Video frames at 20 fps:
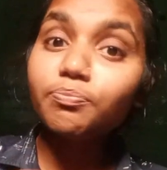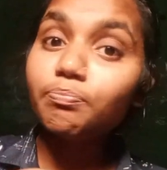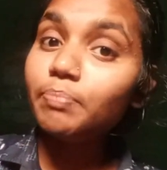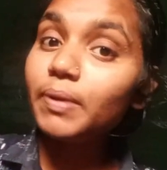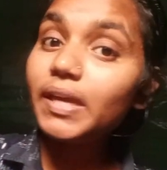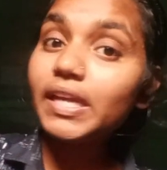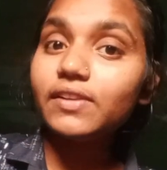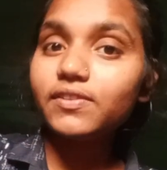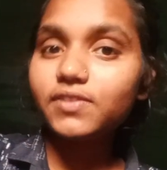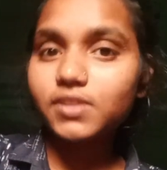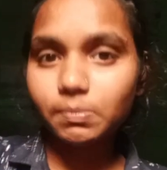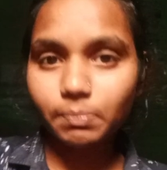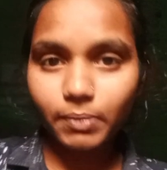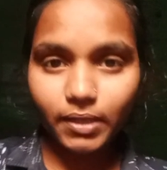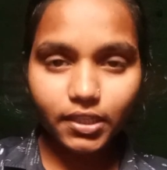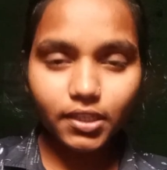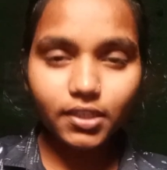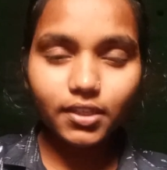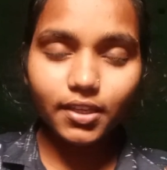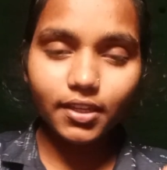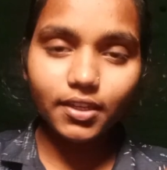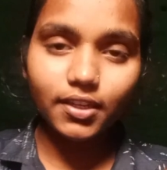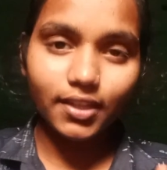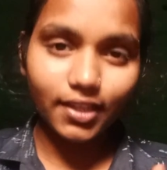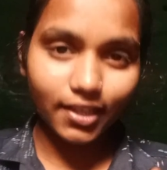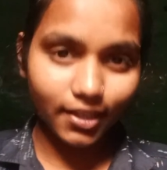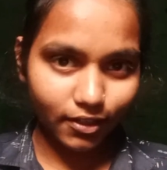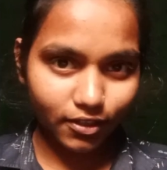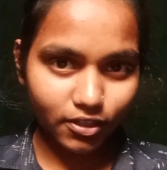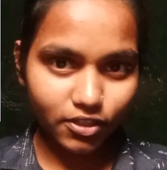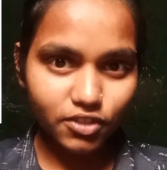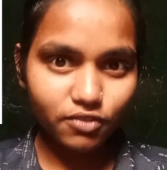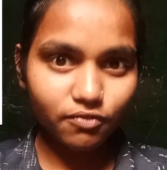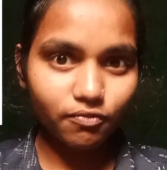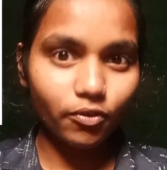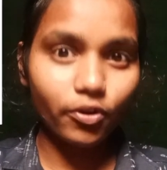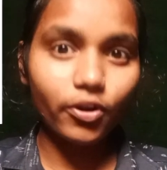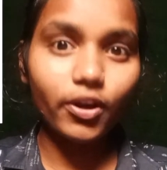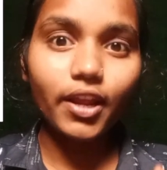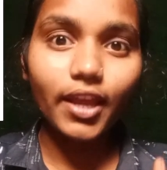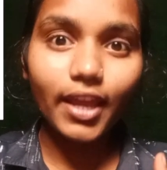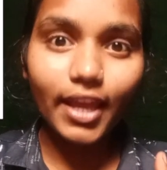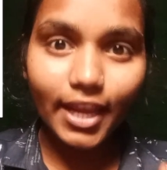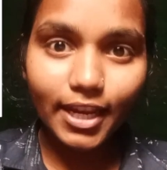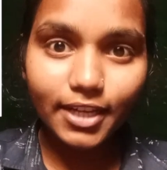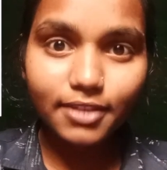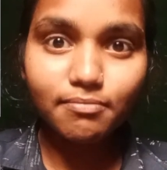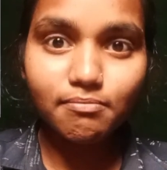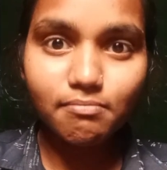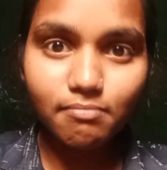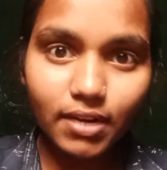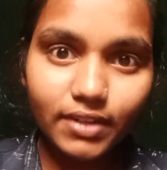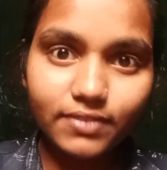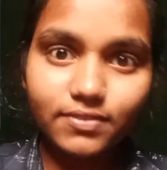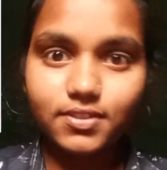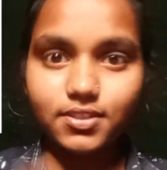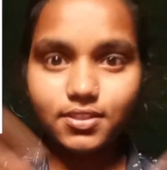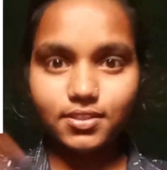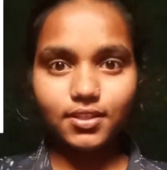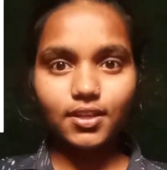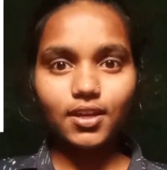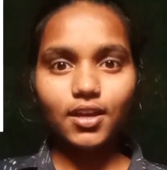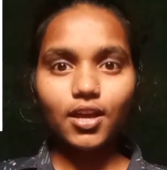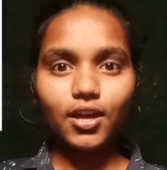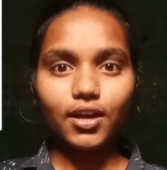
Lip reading: been speaking in English for 8 months?